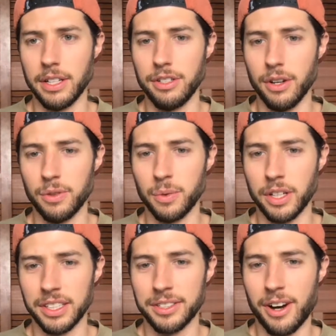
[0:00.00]
don't
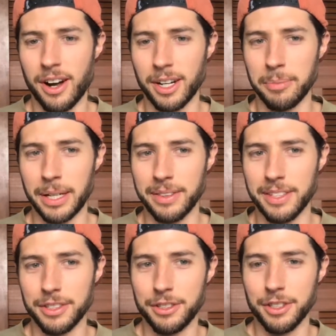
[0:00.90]
want to talk about
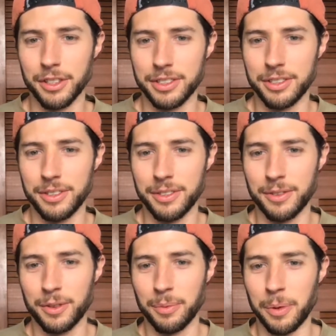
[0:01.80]
this just
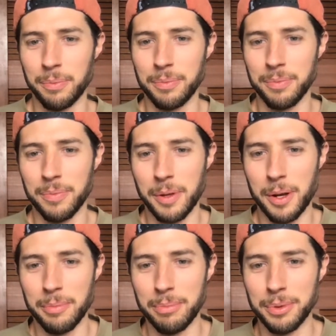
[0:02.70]
from a
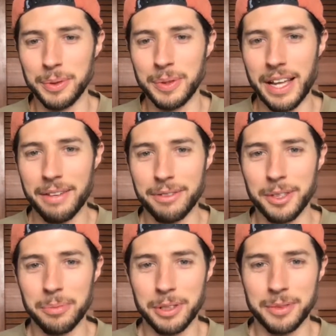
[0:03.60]
brute
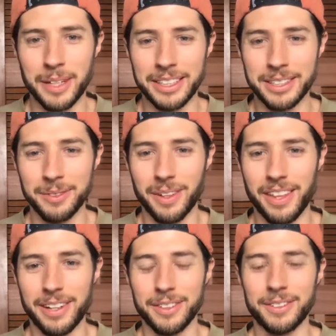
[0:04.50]
effort perspective
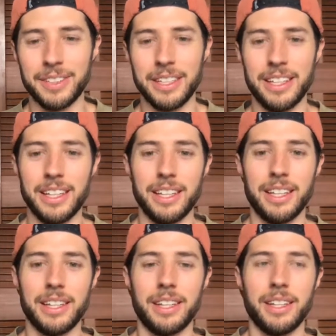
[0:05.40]
without
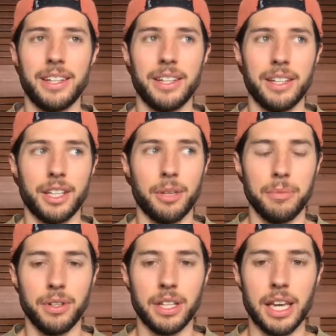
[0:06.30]

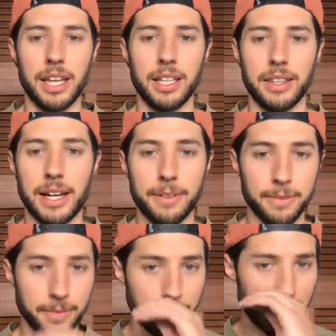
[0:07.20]
communicating that
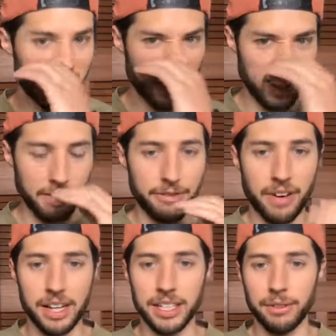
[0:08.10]

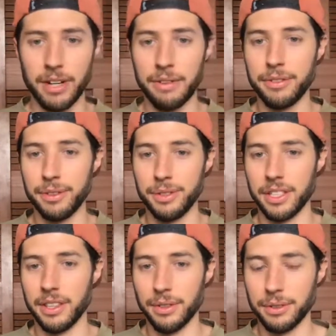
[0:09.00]
finding refuge
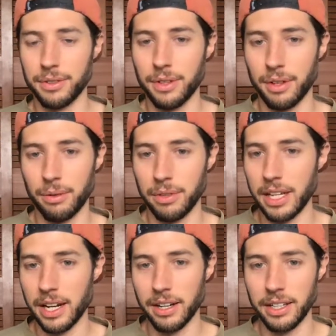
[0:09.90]
in those
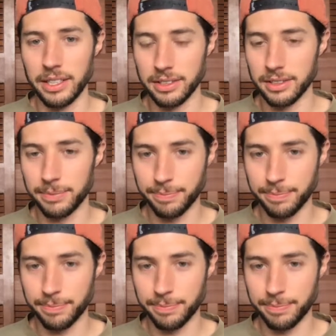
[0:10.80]
three areas